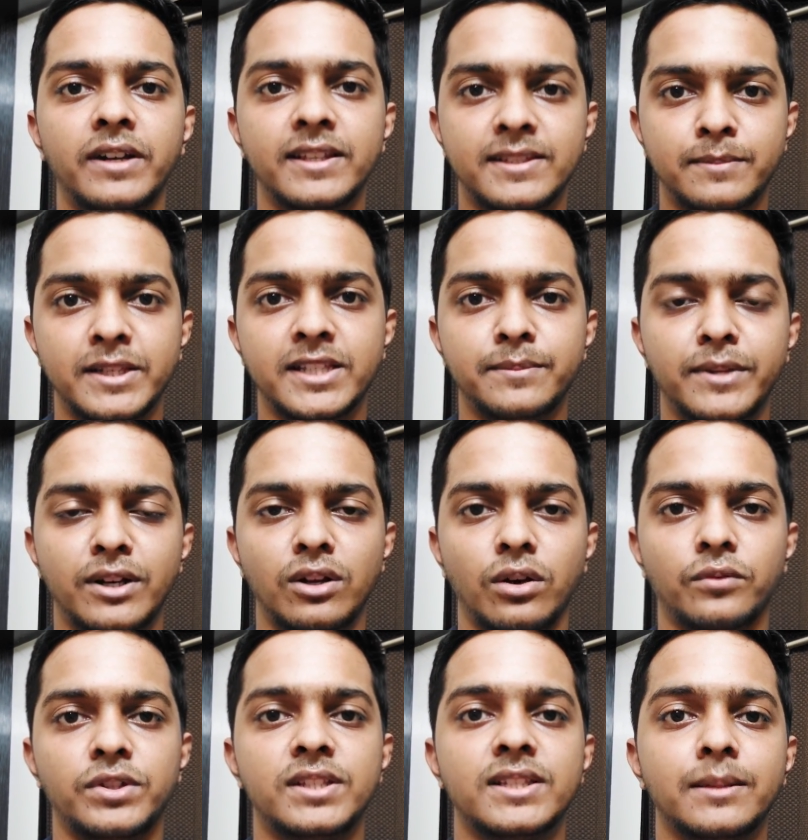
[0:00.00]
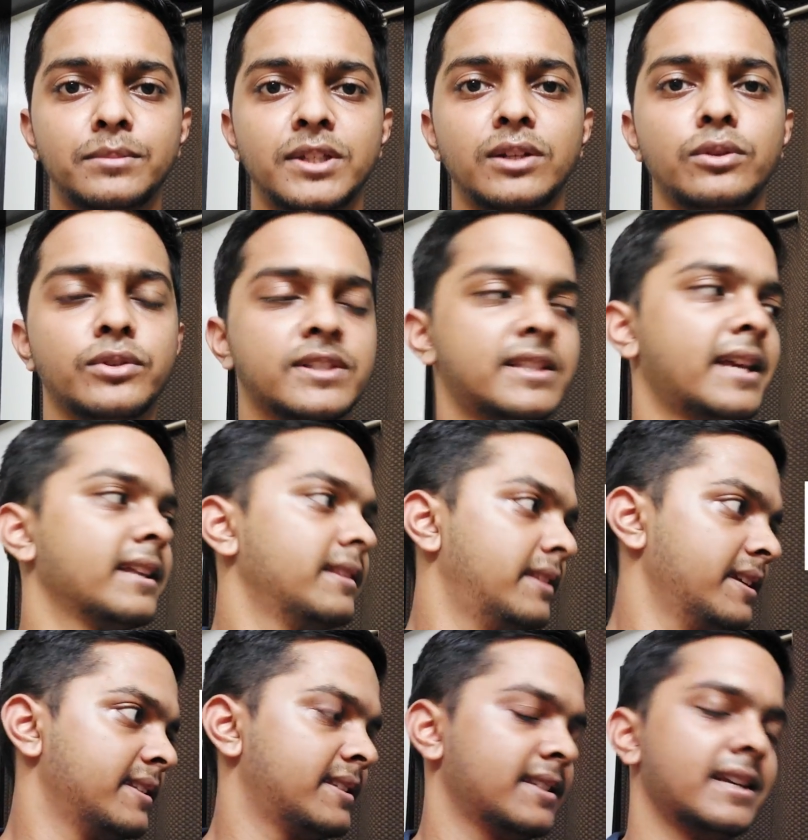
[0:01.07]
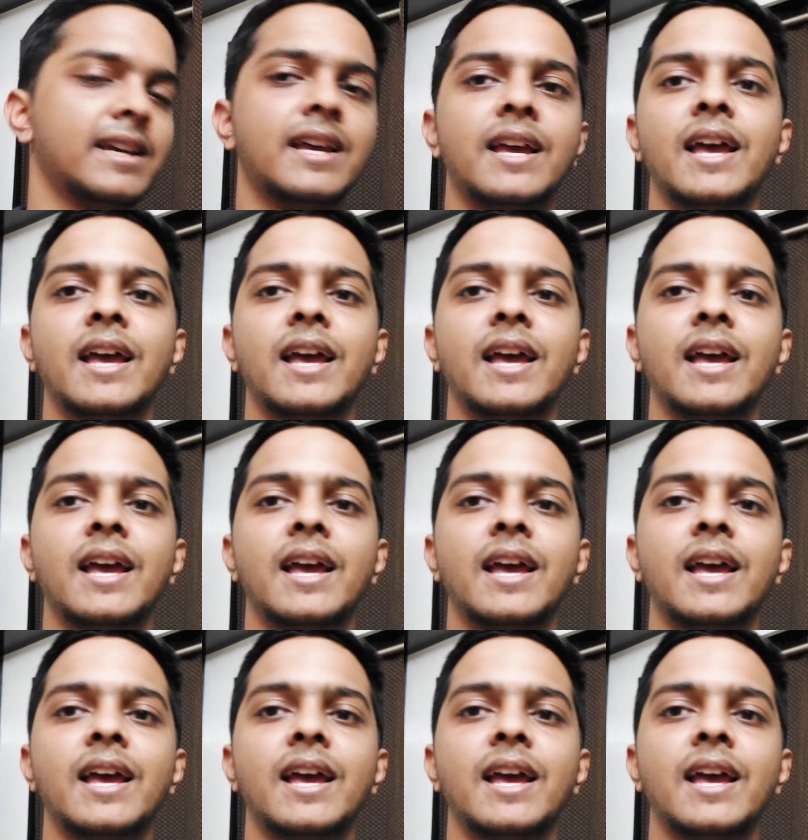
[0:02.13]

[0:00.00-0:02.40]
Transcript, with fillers: displacement law, which something looks like this.